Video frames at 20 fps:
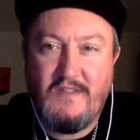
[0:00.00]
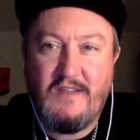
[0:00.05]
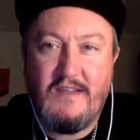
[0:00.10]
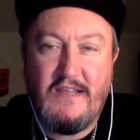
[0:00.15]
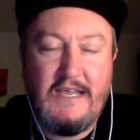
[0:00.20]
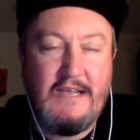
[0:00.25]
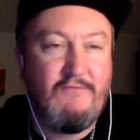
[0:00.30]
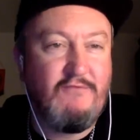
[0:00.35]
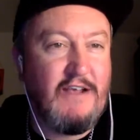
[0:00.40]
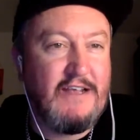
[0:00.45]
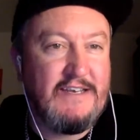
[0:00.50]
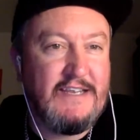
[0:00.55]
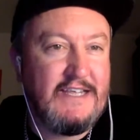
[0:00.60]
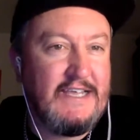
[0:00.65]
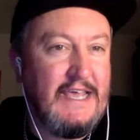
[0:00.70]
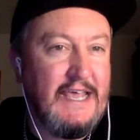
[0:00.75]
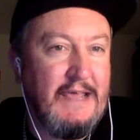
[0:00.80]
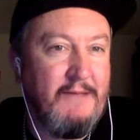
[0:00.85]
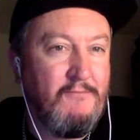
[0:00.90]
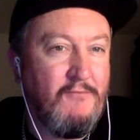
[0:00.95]
He read the
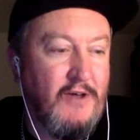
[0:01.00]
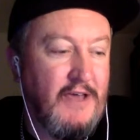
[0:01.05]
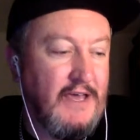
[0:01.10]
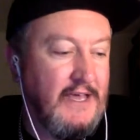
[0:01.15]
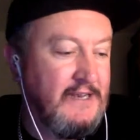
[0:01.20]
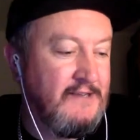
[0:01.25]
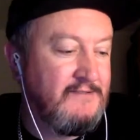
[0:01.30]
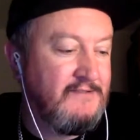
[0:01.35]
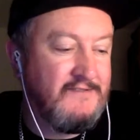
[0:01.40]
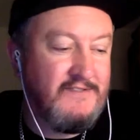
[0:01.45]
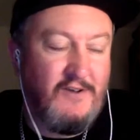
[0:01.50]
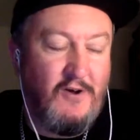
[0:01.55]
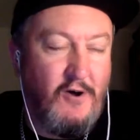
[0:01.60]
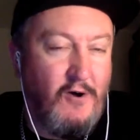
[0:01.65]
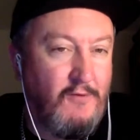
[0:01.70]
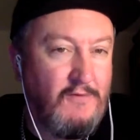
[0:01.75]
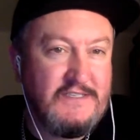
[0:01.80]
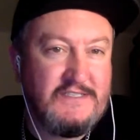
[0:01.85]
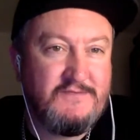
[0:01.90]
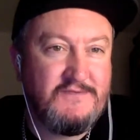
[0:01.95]
game well,
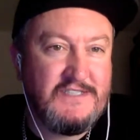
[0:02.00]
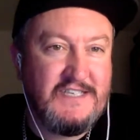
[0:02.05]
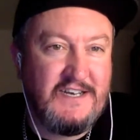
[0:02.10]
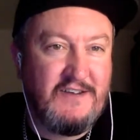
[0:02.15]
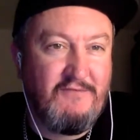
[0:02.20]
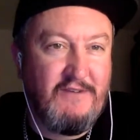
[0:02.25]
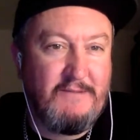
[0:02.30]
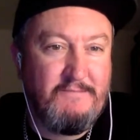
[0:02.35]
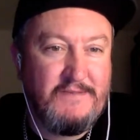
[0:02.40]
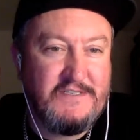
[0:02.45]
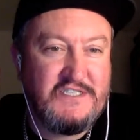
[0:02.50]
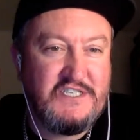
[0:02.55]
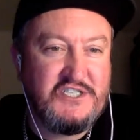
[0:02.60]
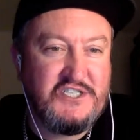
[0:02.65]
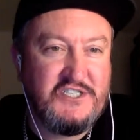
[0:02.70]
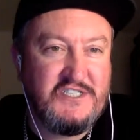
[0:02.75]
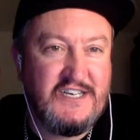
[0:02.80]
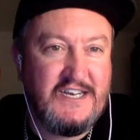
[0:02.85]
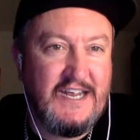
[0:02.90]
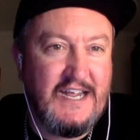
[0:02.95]
always was in the right
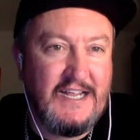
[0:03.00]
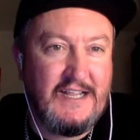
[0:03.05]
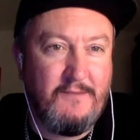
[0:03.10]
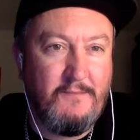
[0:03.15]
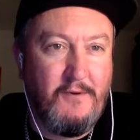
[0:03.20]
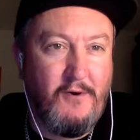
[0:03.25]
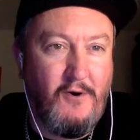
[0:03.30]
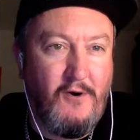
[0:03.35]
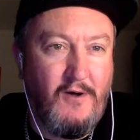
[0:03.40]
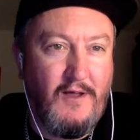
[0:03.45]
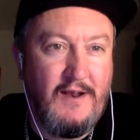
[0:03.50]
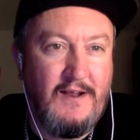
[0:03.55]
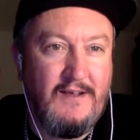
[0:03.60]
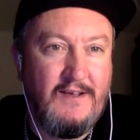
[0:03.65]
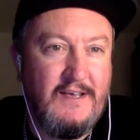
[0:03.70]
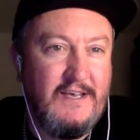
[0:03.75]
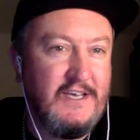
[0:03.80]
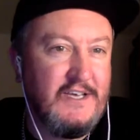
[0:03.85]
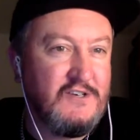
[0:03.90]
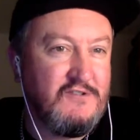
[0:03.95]
position to take the ball,
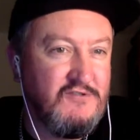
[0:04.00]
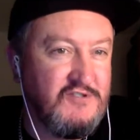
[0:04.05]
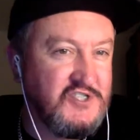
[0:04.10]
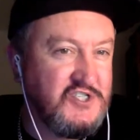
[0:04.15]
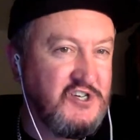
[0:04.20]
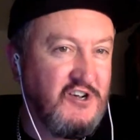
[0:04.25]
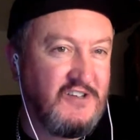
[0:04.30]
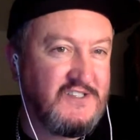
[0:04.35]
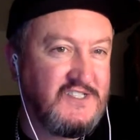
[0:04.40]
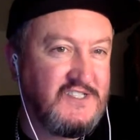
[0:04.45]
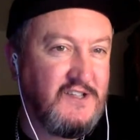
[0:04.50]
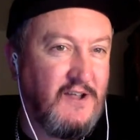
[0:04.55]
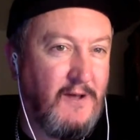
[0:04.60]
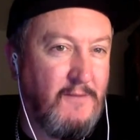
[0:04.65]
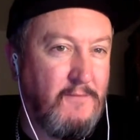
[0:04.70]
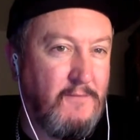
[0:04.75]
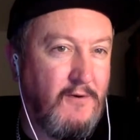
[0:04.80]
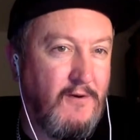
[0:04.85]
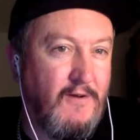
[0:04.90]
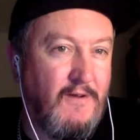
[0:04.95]
good shot
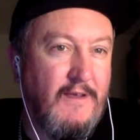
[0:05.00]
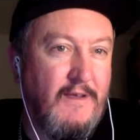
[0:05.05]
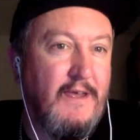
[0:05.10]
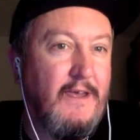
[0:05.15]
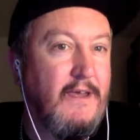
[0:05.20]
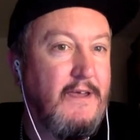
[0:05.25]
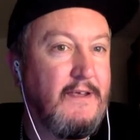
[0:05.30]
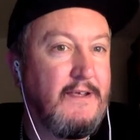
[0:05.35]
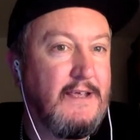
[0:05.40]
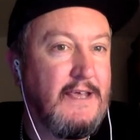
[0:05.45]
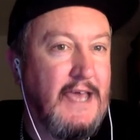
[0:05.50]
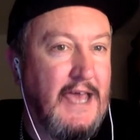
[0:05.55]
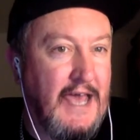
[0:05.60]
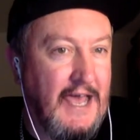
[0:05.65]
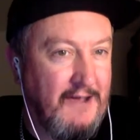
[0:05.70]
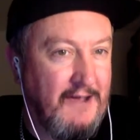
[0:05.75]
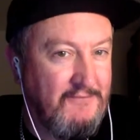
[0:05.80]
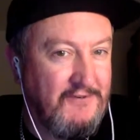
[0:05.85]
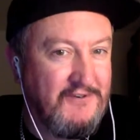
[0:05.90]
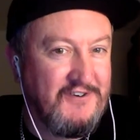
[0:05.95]
stopper,
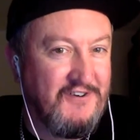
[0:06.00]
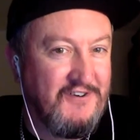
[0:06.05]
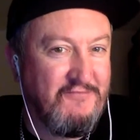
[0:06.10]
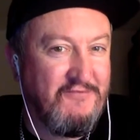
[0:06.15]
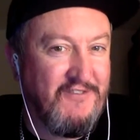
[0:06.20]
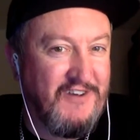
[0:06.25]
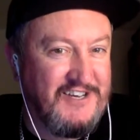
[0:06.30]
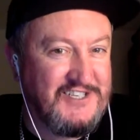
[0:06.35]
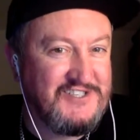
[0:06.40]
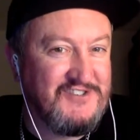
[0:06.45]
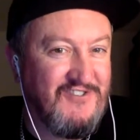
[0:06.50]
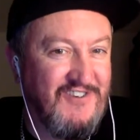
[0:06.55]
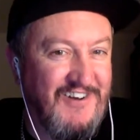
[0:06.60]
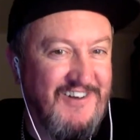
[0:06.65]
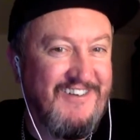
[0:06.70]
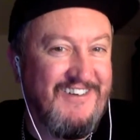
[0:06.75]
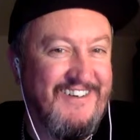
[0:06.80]
calm under pressure,